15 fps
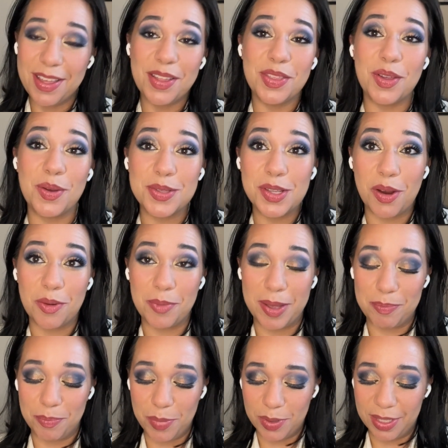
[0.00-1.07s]
Those are my
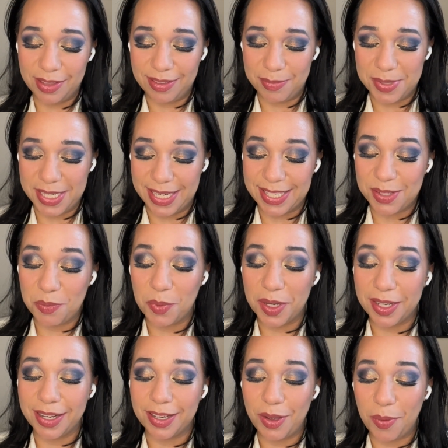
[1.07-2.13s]
bullet lipsticks. We're
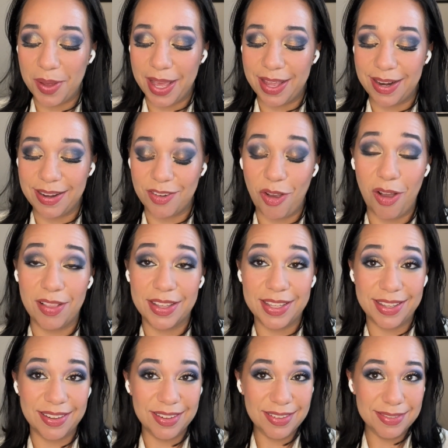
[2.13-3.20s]
gonna go ahead and call it
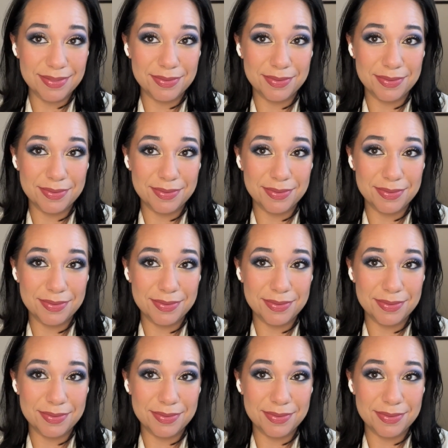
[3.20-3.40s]
here.